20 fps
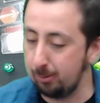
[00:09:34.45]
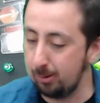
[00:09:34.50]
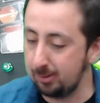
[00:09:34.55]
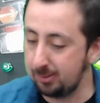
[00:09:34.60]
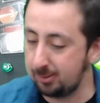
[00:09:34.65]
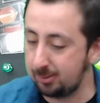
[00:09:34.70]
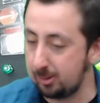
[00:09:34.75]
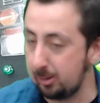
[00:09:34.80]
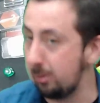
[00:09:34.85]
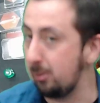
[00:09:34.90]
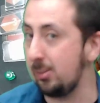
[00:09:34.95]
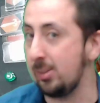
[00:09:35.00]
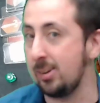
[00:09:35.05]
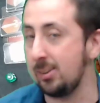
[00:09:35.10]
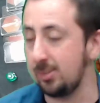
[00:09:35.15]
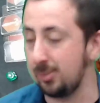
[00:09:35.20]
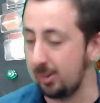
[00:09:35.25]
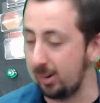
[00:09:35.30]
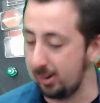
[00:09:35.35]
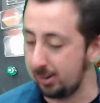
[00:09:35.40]
steal the
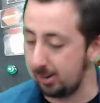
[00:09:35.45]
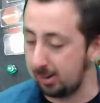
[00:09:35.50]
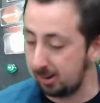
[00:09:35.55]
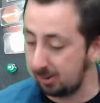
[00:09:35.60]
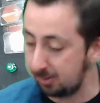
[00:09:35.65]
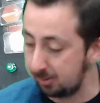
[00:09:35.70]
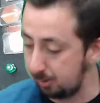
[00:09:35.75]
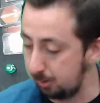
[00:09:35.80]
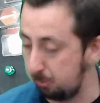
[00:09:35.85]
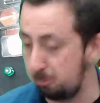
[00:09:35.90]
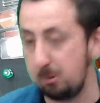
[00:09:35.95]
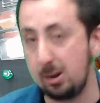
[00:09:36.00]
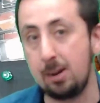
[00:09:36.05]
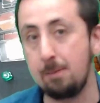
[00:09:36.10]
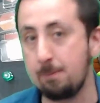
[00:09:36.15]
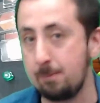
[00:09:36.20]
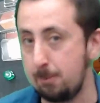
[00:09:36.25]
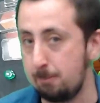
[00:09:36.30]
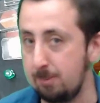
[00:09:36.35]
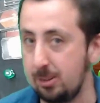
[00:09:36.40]
assigned dice away
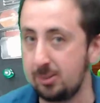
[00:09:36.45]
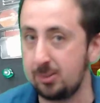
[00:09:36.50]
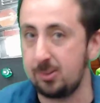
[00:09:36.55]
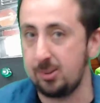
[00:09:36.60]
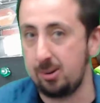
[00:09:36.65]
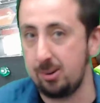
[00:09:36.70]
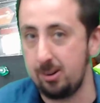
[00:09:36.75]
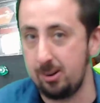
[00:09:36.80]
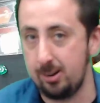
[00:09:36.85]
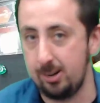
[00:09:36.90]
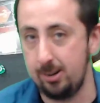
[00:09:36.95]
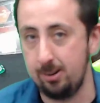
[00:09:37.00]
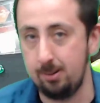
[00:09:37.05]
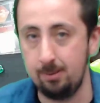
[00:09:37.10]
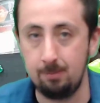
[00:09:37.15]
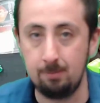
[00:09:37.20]
from its target.